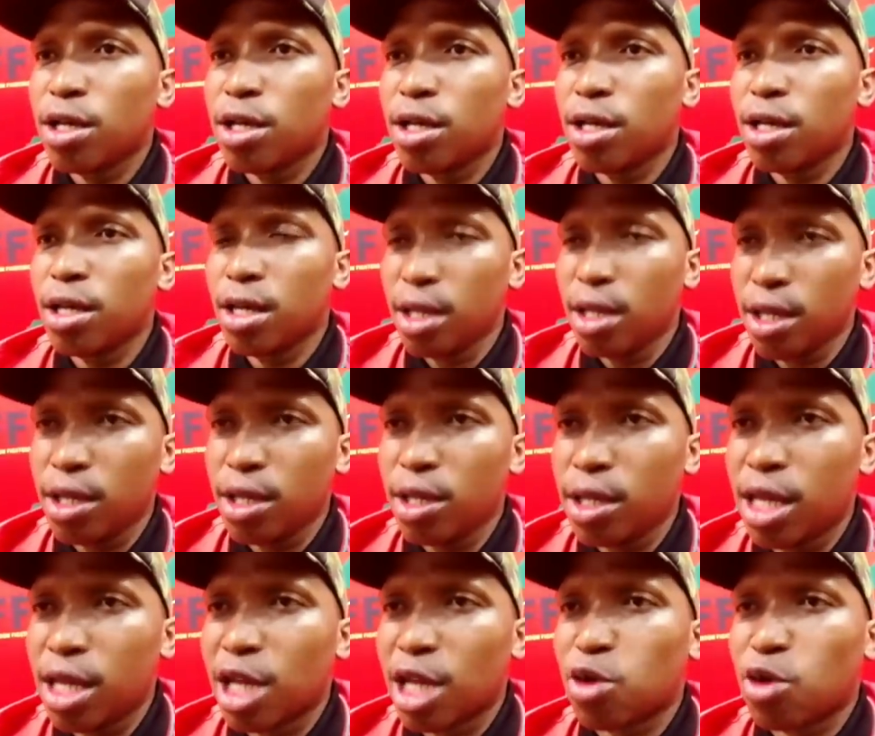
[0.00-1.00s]

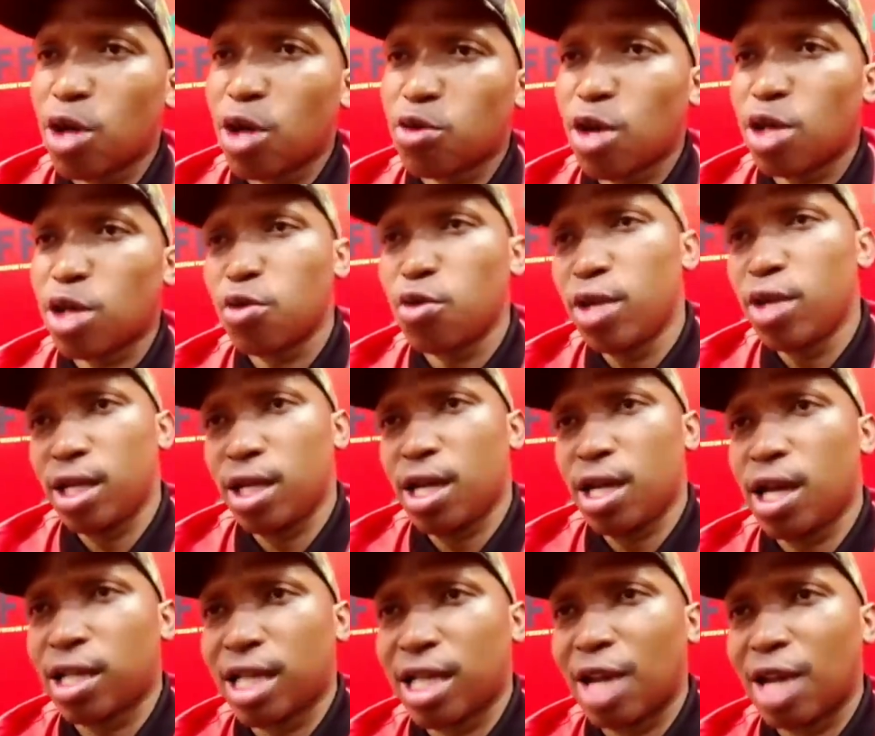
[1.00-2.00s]
it is what we are doing.
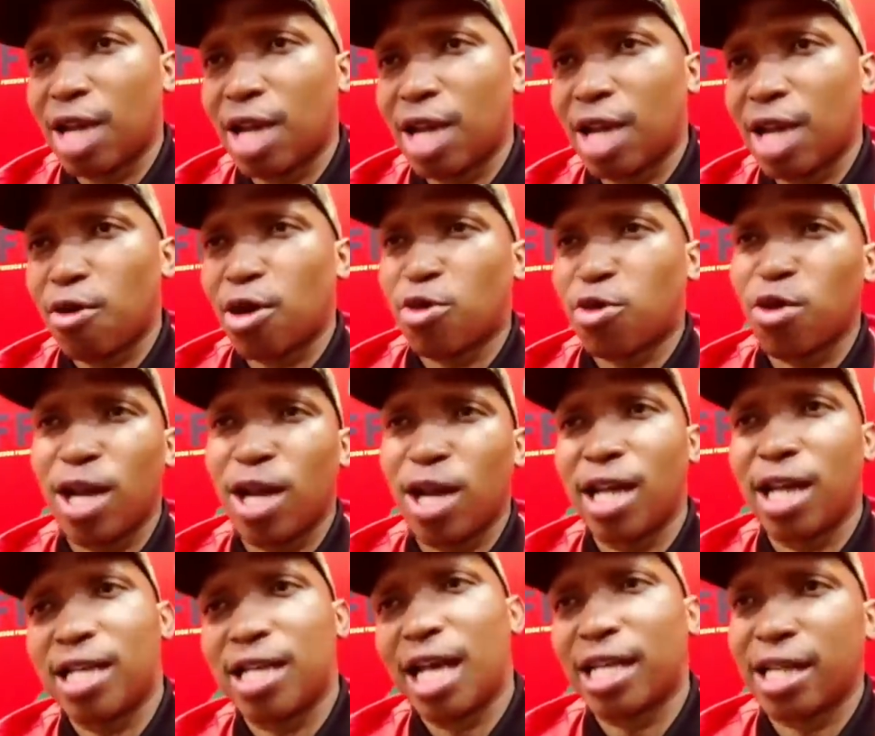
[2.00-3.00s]
Exactly, we are doing
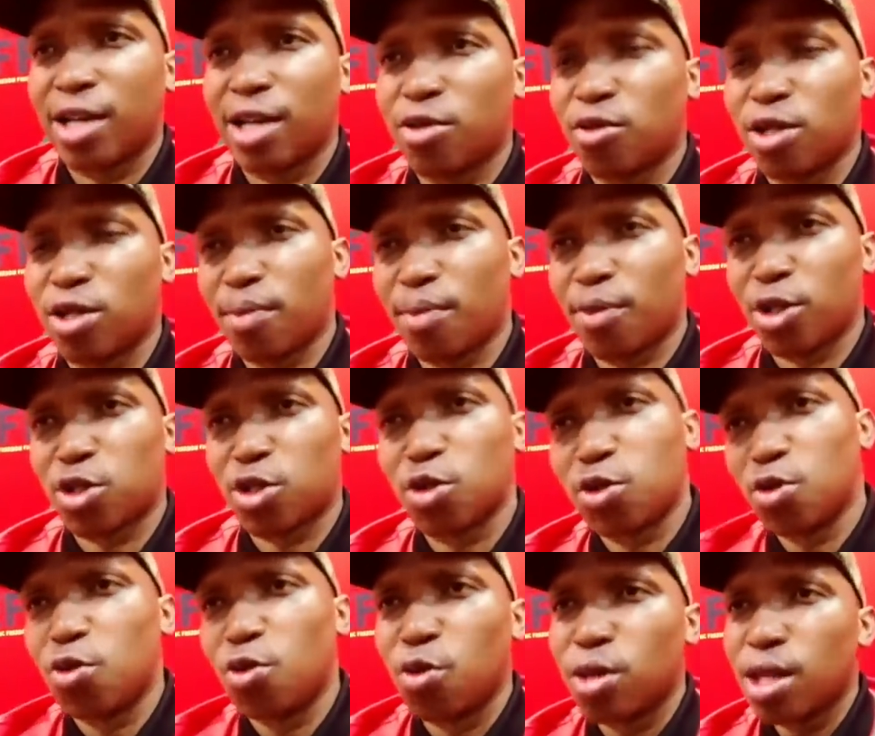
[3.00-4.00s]
exactly as we are supposed to do.
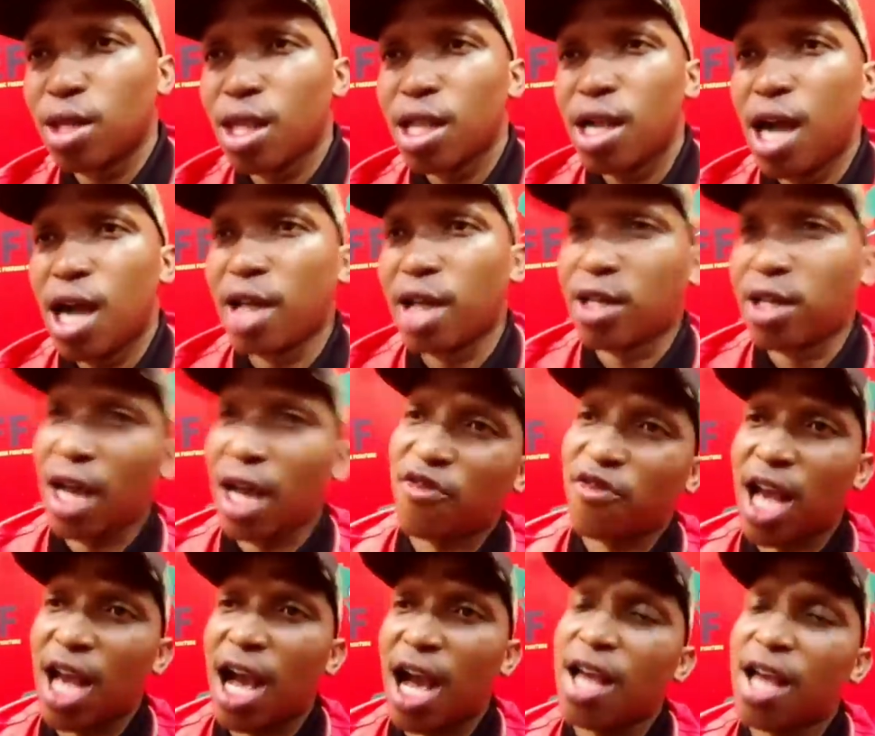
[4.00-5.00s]
After
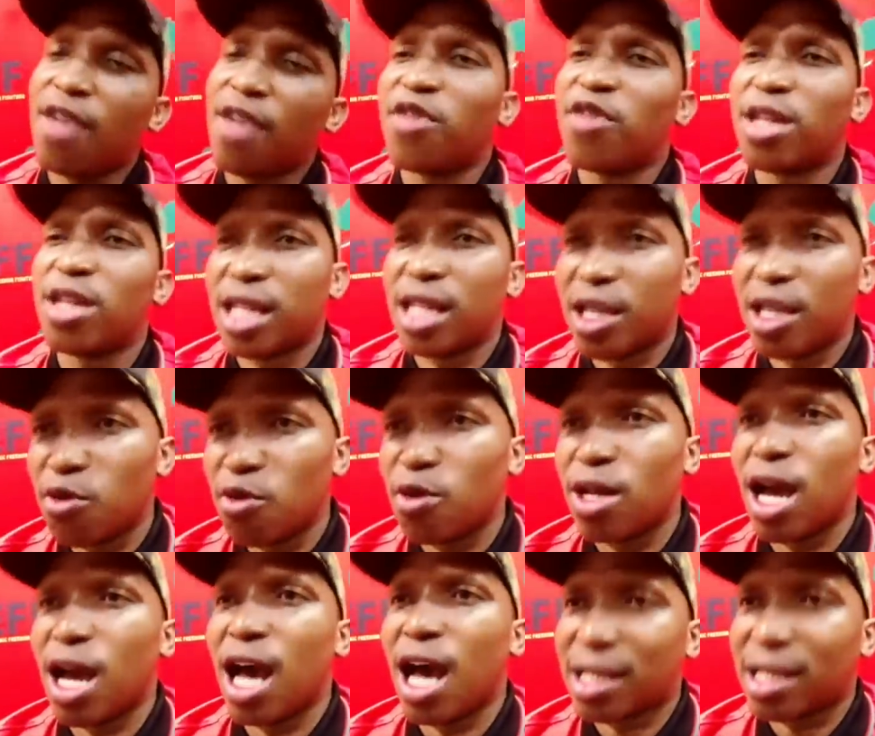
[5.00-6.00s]
everything, we'll
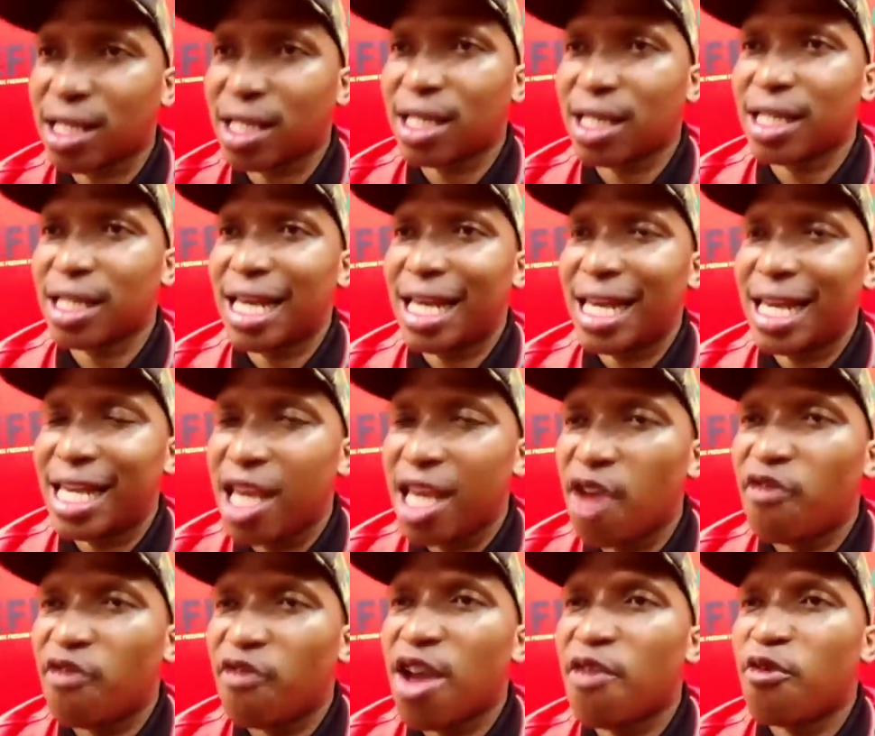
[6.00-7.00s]
ask the
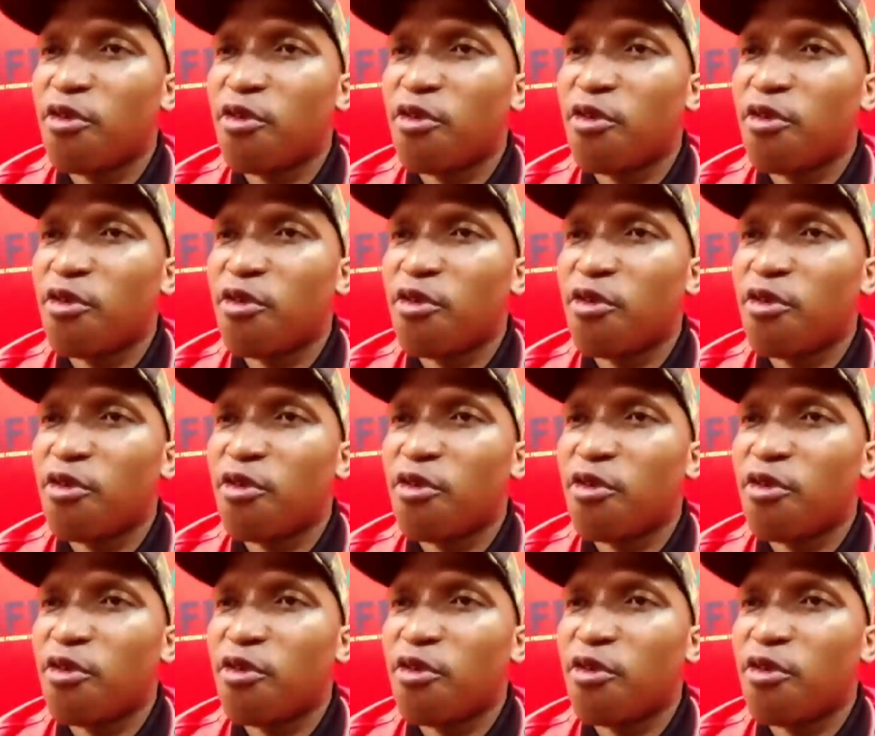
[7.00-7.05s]
EFF,